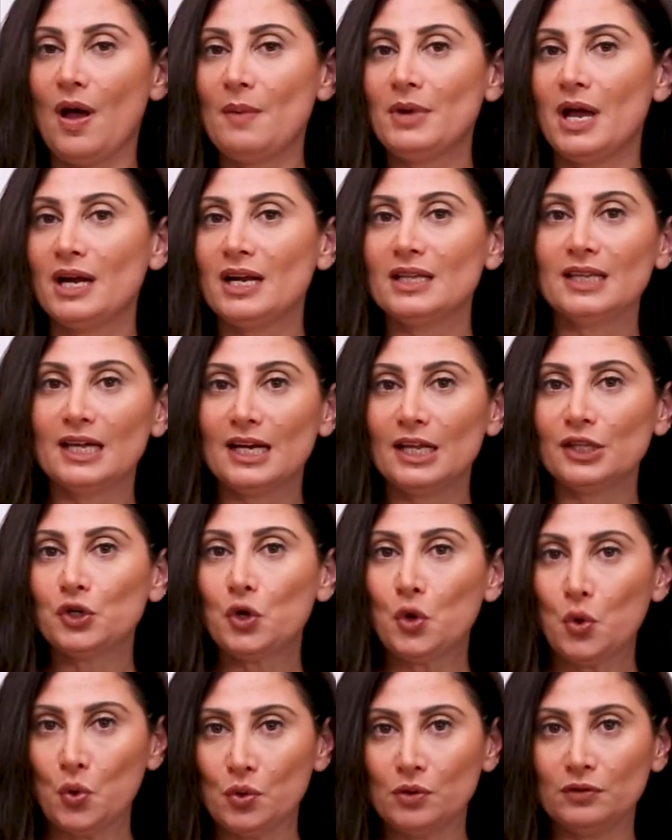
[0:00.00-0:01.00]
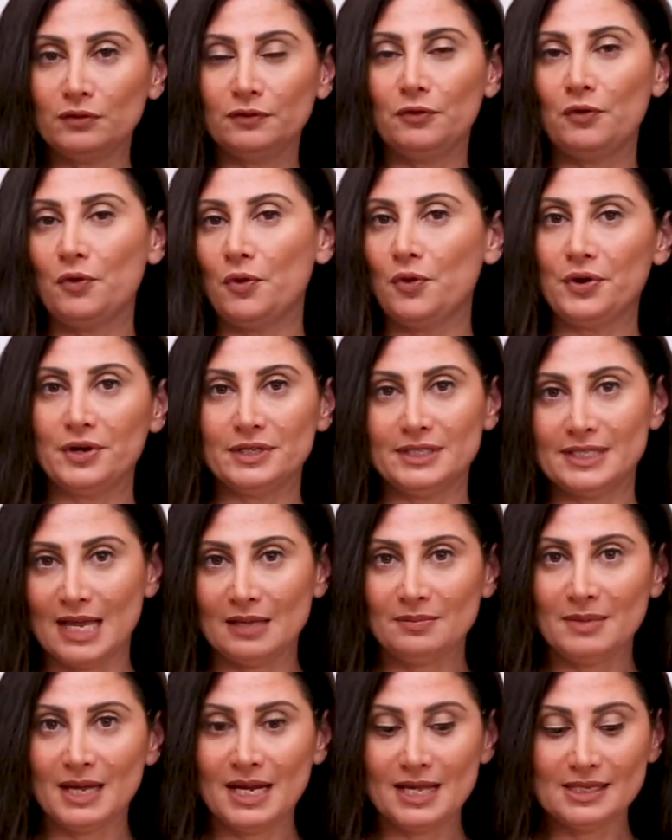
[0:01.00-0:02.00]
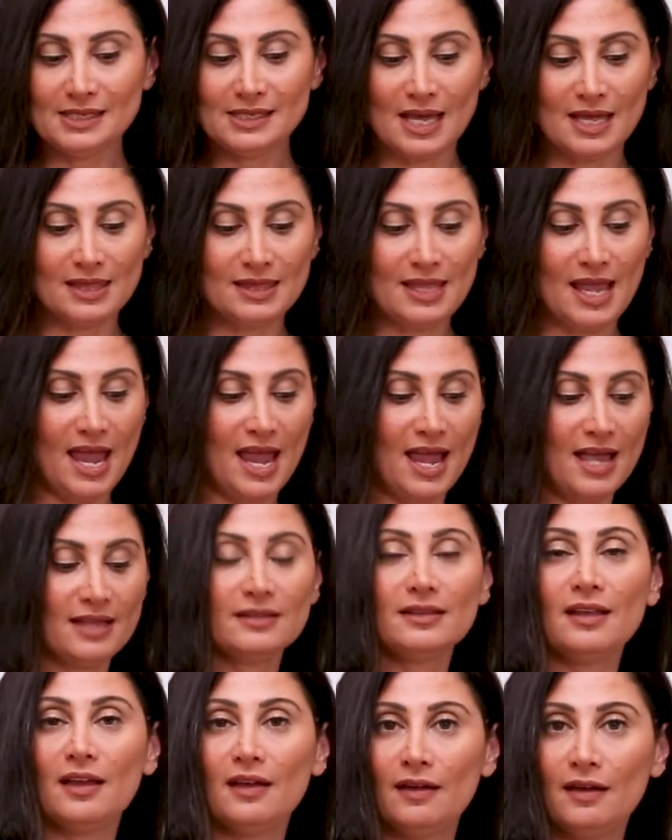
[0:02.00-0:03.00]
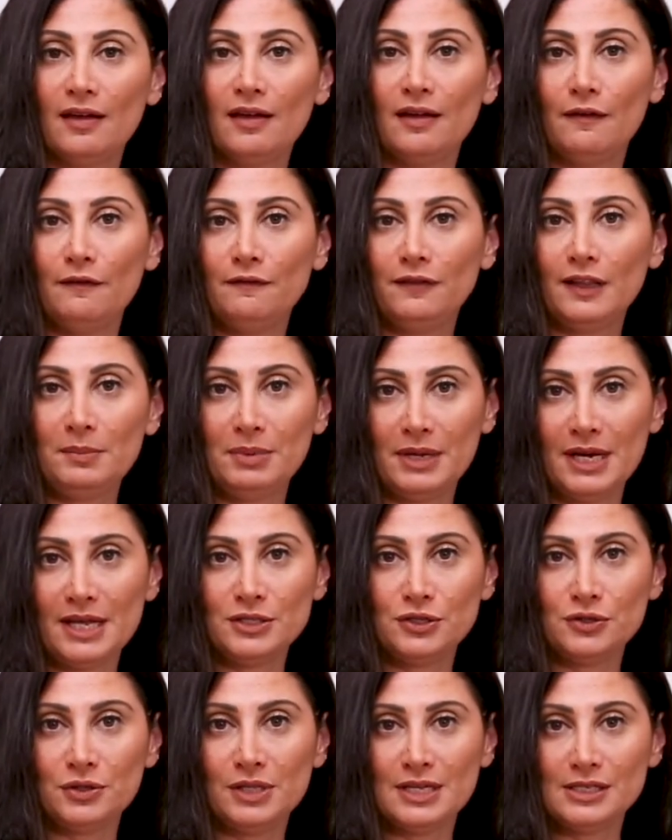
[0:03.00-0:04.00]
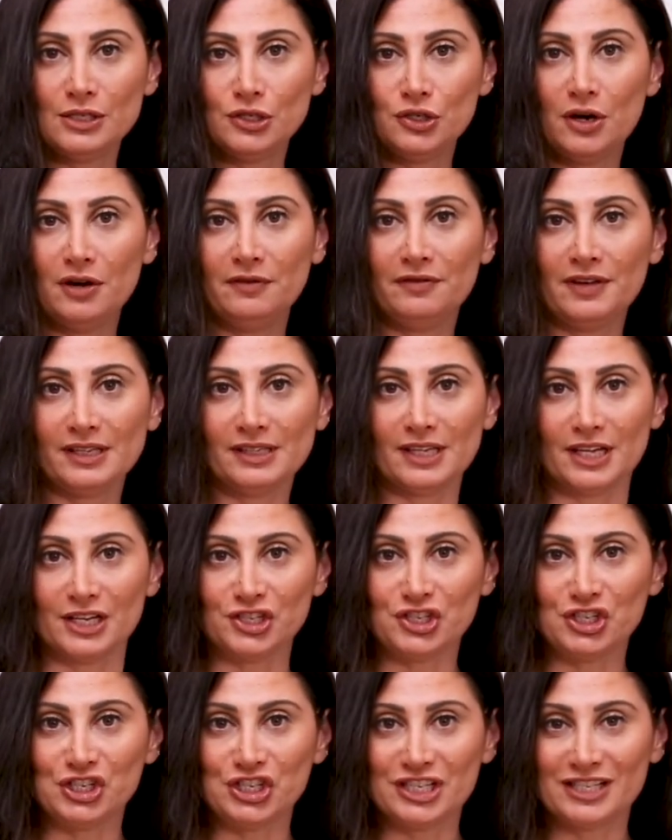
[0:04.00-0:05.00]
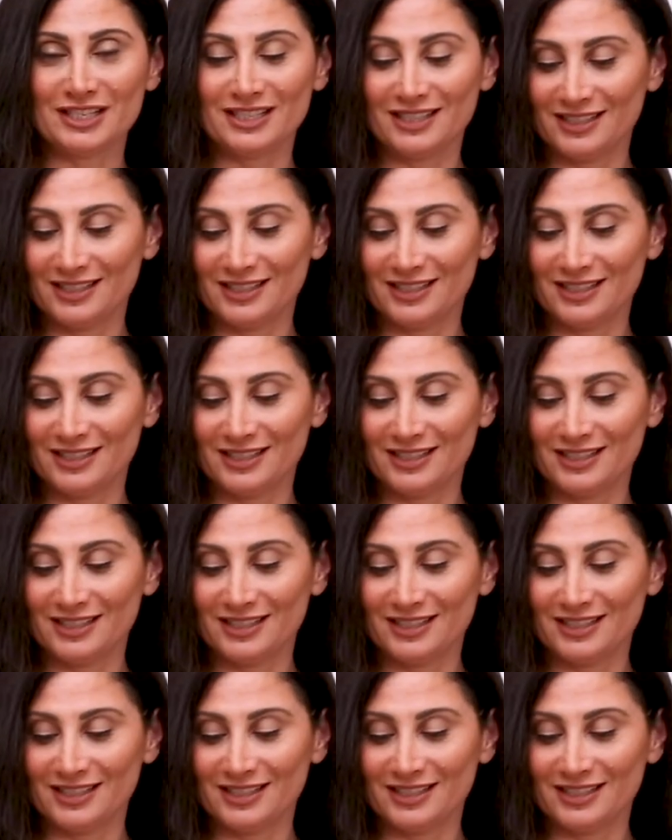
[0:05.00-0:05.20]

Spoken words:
I'm gonna let it cool for 10 minutes and then flip it into this serving dish.